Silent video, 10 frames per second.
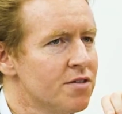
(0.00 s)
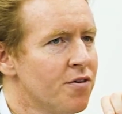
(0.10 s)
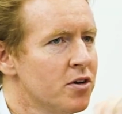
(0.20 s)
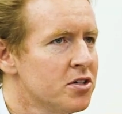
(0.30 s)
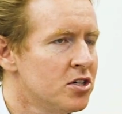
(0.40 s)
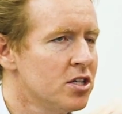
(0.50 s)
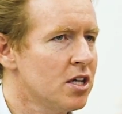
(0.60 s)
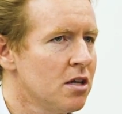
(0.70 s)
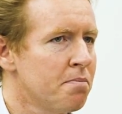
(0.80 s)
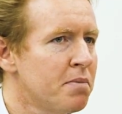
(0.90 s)
let's focus
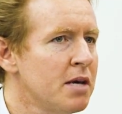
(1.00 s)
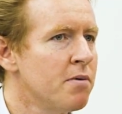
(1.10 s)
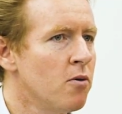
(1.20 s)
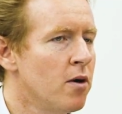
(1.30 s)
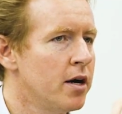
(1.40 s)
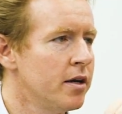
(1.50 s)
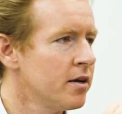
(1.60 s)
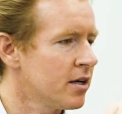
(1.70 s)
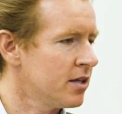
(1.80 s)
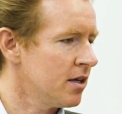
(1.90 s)
just on the people one
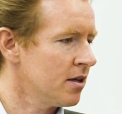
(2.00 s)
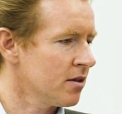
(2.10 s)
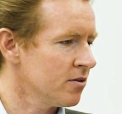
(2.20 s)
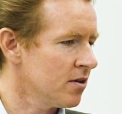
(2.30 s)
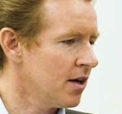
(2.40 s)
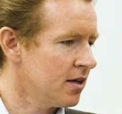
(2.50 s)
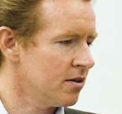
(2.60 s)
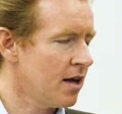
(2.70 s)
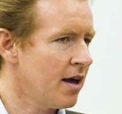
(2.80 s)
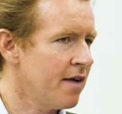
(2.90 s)
because I think there's a lot yeah. of
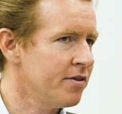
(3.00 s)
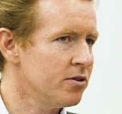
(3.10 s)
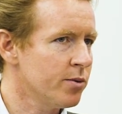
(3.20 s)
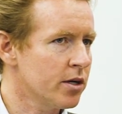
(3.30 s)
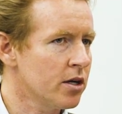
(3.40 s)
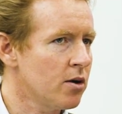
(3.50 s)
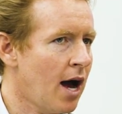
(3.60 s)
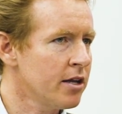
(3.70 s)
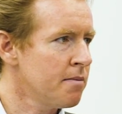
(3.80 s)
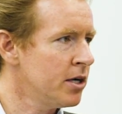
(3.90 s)
avenues we could go.
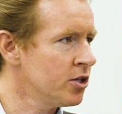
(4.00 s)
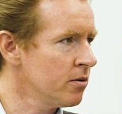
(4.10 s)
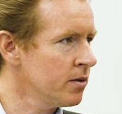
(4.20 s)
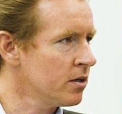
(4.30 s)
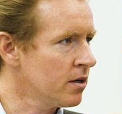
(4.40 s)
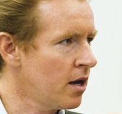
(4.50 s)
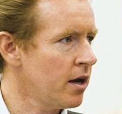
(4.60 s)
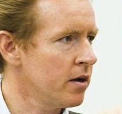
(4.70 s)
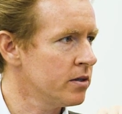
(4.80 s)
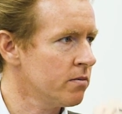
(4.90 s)
How do you measure return on
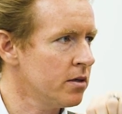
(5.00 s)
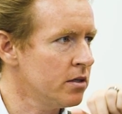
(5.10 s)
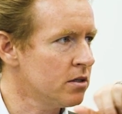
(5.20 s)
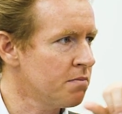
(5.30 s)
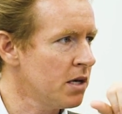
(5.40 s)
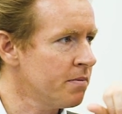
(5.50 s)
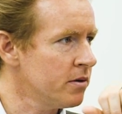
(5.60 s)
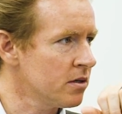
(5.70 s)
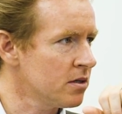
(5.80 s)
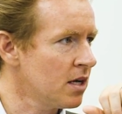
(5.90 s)
air as it relates to people?
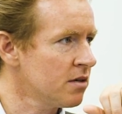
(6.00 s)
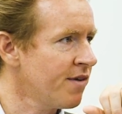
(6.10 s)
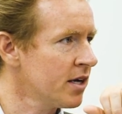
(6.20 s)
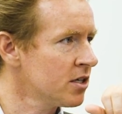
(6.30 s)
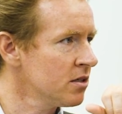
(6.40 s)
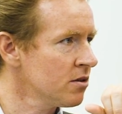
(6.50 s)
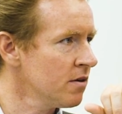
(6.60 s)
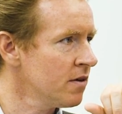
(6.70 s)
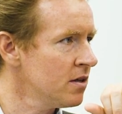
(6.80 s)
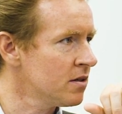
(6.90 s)
Is it satisfaction
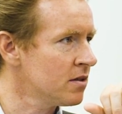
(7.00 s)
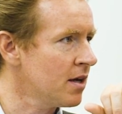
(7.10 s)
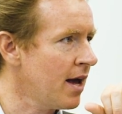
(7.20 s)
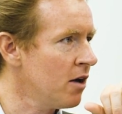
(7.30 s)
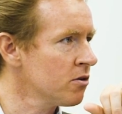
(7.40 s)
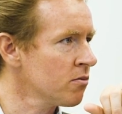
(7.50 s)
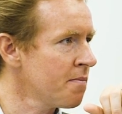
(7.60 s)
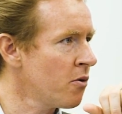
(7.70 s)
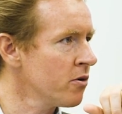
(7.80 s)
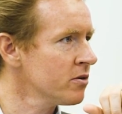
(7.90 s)
surveys? Is it health
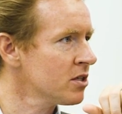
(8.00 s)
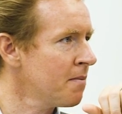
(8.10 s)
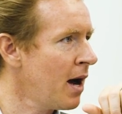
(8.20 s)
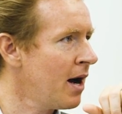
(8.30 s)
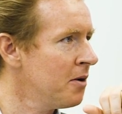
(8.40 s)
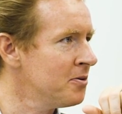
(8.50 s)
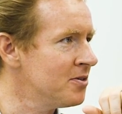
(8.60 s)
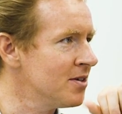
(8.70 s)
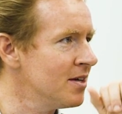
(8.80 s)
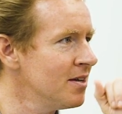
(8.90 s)
reports somehow?
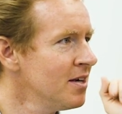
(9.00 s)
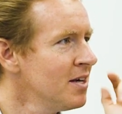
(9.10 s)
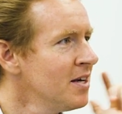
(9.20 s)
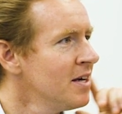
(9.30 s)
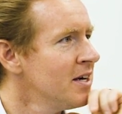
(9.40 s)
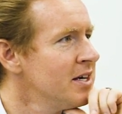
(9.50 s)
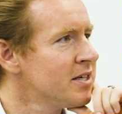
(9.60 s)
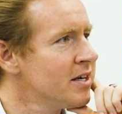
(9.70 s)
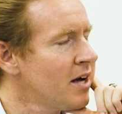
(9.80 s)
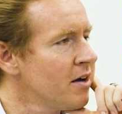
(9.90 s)
Is it
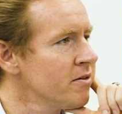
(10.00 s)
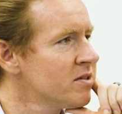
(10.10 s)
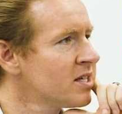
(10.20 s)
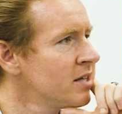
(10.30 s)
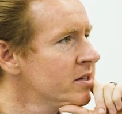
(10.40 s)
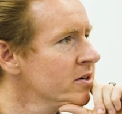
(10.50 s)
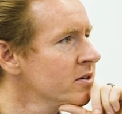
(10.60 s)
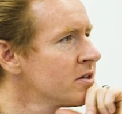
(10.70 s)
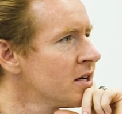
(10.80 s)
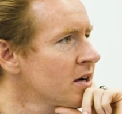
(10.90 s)
is it either
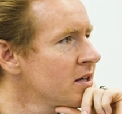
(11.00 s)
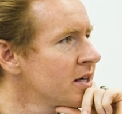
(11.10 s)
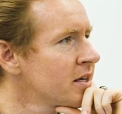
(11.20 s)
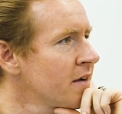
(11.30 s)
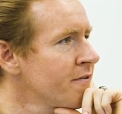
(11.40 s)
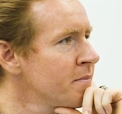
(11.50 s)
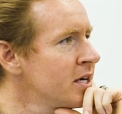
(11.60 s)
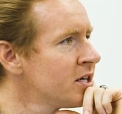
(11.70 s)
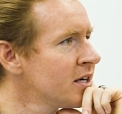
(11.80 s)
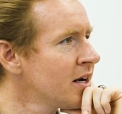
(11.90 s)
sensors that are collecting
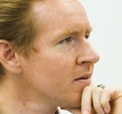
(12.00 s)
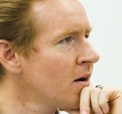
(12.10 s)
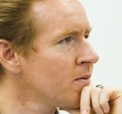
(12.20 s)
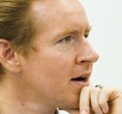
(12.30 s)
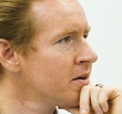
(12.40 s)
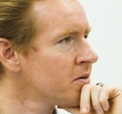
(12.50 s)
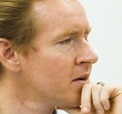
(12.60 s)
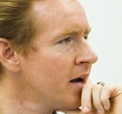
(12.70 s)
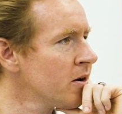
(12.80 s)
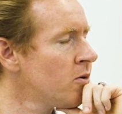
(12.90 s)
information
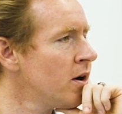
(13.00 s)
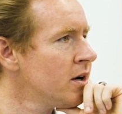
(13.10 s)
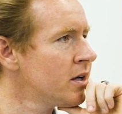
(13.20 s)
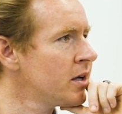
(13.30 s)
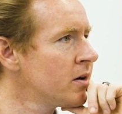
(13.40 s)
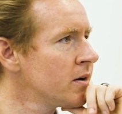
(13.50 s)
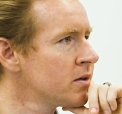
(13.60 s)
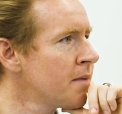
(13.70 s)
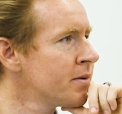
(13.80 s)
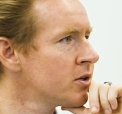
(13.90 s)
around air quality or
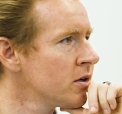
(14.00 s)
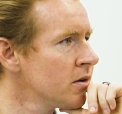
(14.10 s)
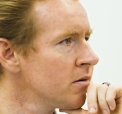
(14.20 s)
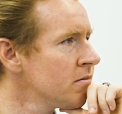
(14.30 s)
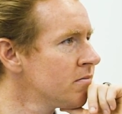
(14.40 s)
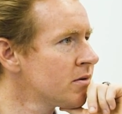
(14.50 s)
temperature